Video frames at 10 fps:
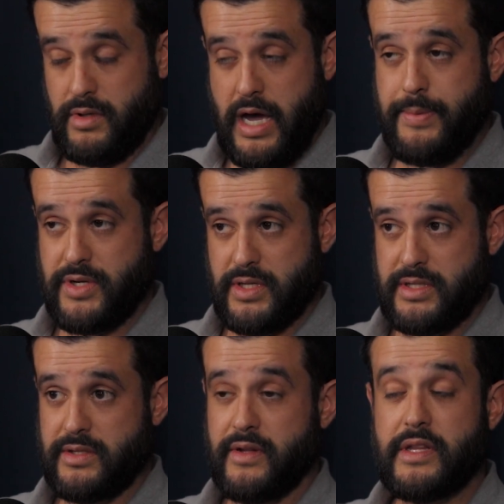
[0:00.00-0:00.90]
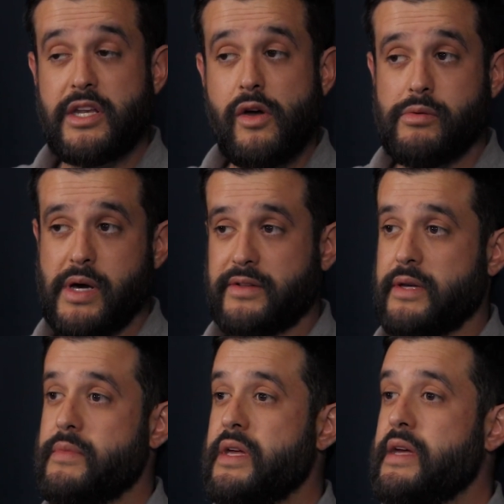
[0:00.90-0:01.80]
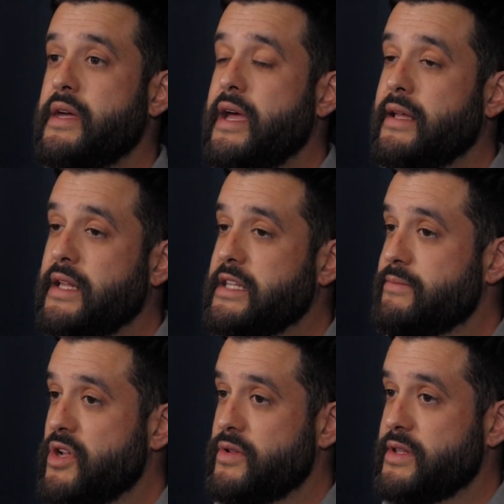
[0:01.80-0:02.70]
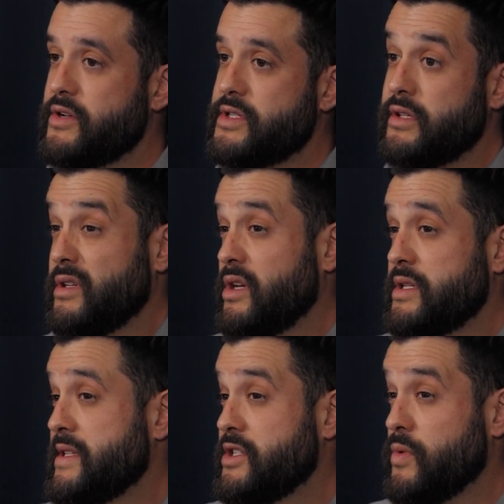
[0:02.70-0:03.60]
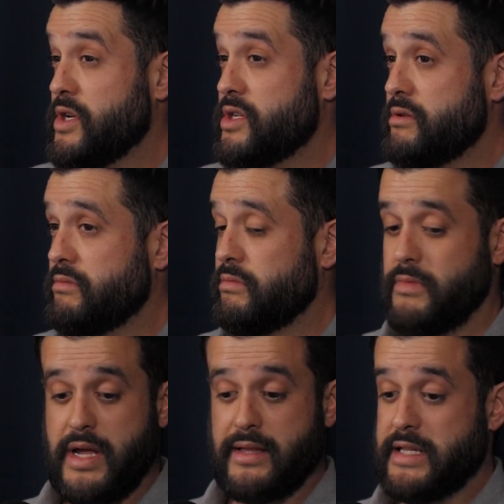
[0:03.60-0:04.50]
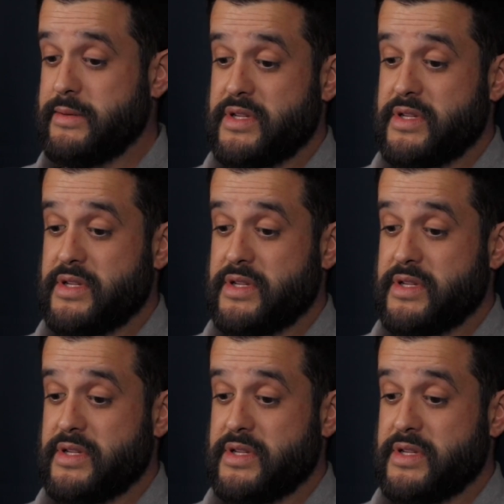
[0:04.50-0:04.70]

options so that they know about them and let them know that they're still in a good situation and let them